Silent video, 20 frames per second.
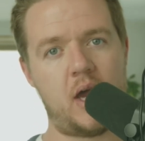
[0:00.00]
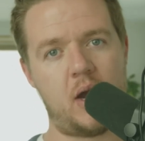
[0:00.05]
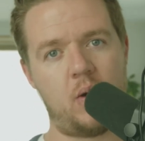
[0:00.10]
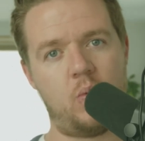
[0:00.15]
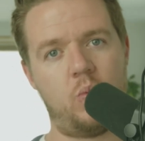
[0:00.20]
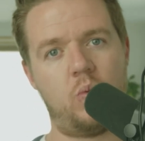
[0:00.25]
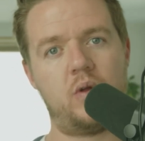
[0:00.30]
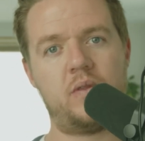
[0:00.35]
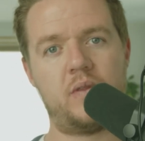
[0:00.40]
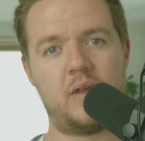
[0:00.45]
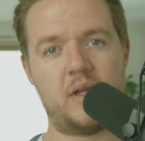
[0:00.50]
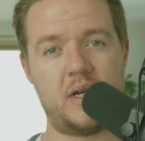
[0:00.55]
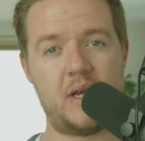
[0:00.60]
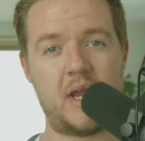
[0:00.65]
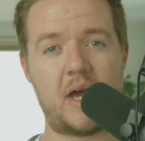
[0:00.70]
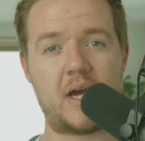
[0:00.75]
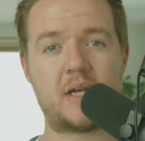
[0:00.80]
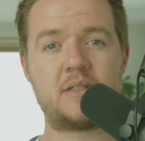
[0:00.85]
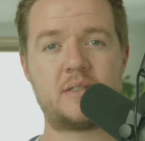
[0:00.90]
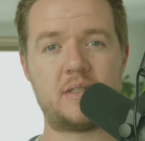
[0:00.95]
and the
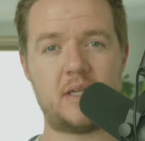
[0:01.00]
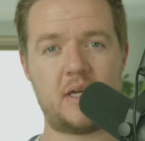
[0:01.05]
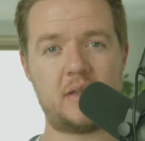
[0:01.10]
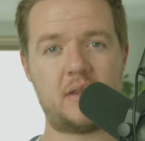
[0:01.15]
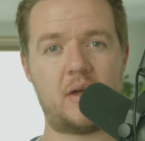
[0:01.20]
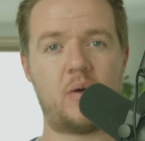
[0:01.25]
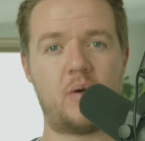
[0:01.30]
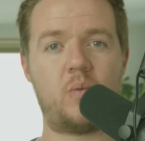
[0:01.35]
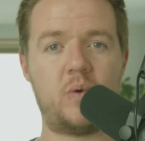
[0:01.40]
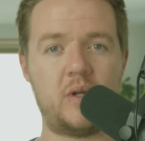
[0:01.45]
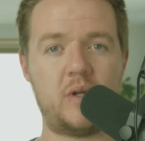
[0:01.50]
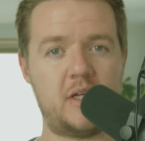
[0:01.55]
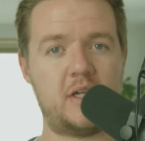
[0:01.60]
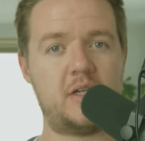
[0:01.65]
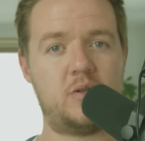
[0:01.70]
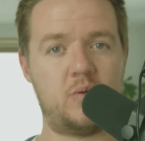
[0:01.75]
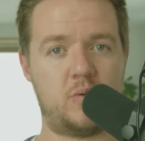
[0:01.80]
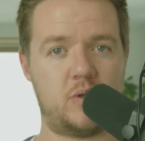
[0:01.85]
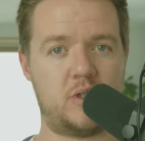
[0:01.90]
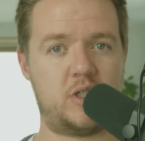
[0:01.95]
next thing that we
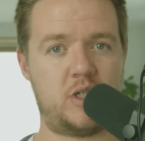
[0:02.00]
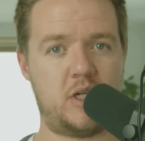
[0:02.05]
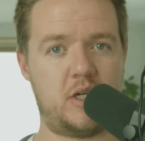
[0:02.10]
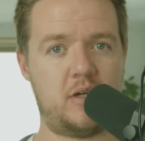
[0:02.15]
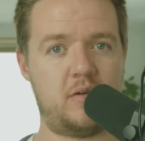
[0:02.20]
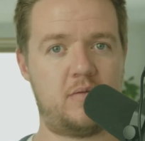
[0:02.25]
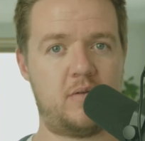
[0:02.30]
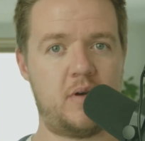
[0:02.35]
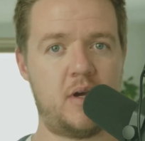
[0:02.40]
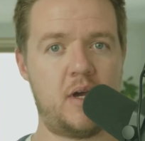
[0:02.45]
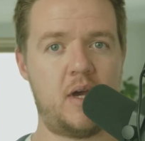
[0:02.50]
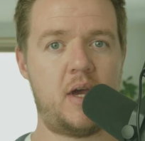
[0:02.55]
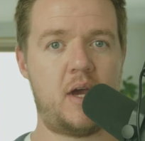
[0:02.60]
need to achieve.